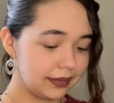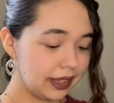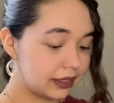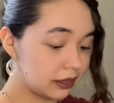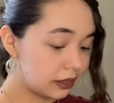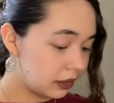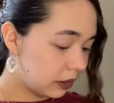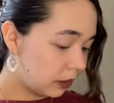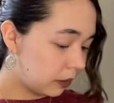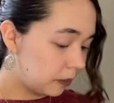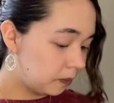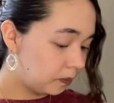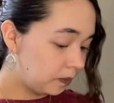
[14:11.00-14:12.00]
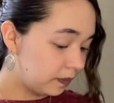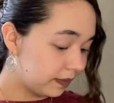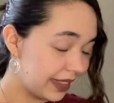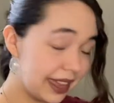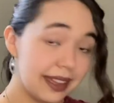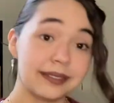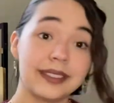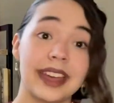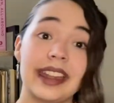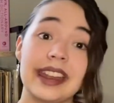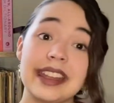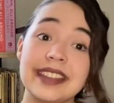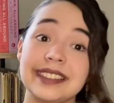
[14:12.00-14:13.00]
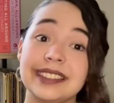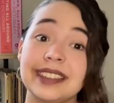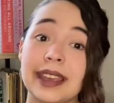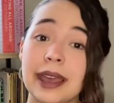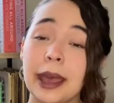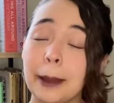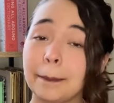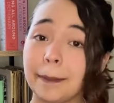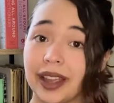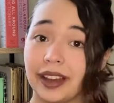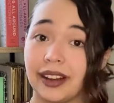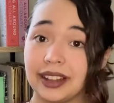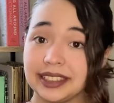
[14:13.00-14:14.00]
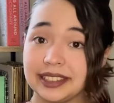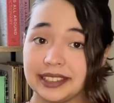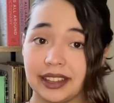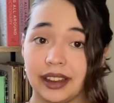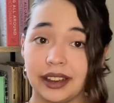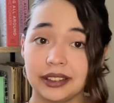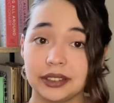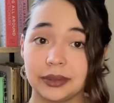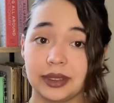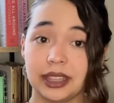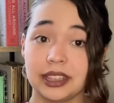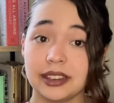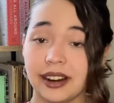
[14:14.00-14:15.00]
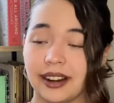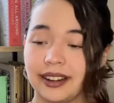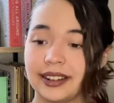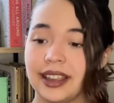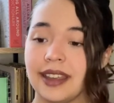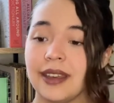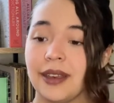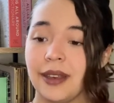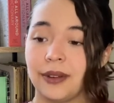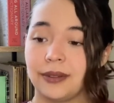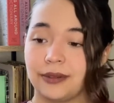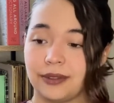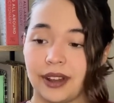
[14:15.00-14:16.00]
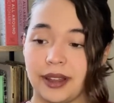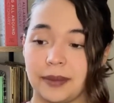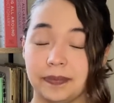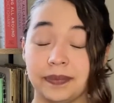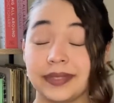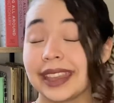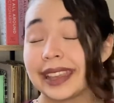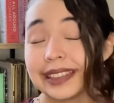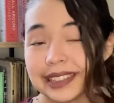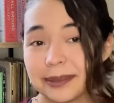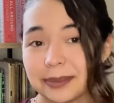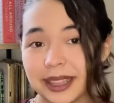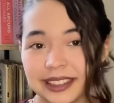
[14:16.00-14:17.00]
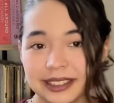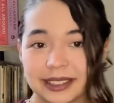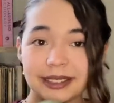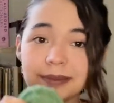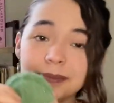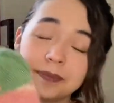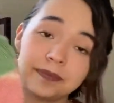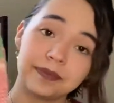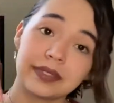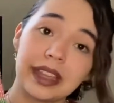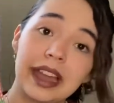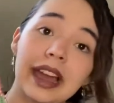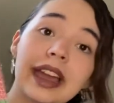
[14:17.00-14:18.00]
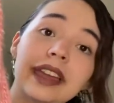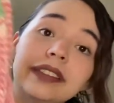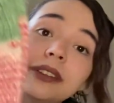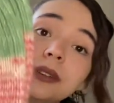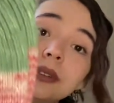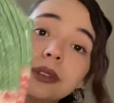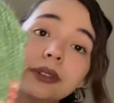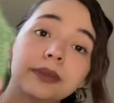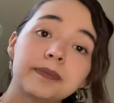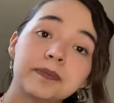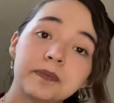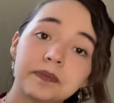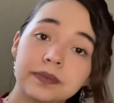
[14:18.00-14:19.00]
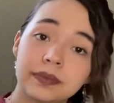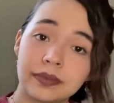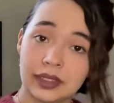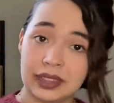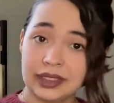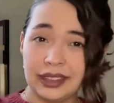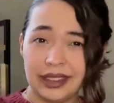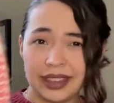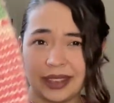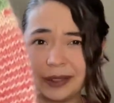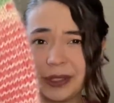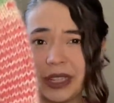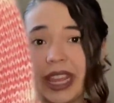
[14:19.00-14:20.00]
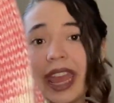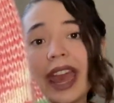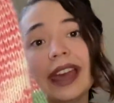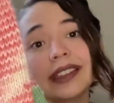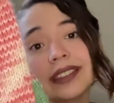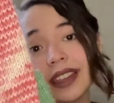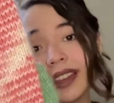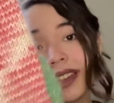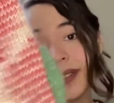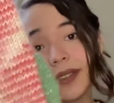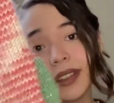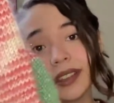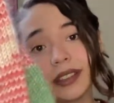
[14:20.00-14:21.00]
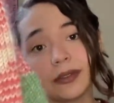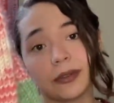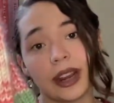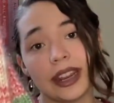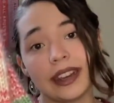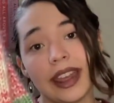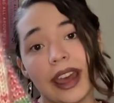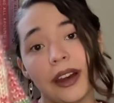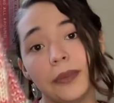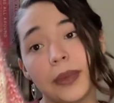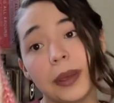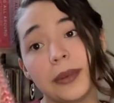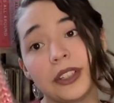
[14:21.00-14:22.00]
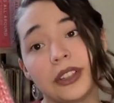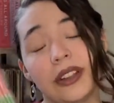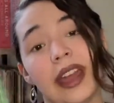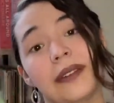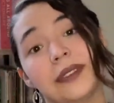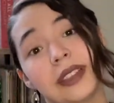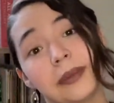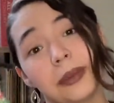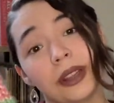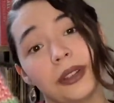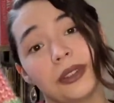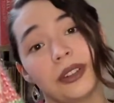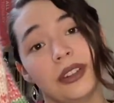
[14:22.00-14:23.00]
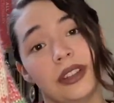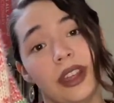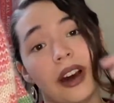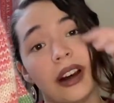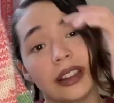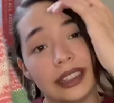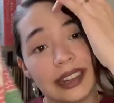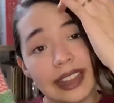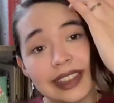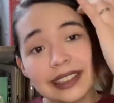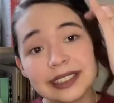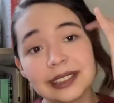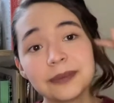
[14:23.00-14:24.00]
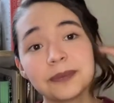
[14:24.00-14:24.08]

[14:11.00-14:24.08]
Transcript: So, yeah, that is my holly socks with the yarn from KZip Knits. I don't know if she has any of right now. Maybe she'll have some closer to the holidays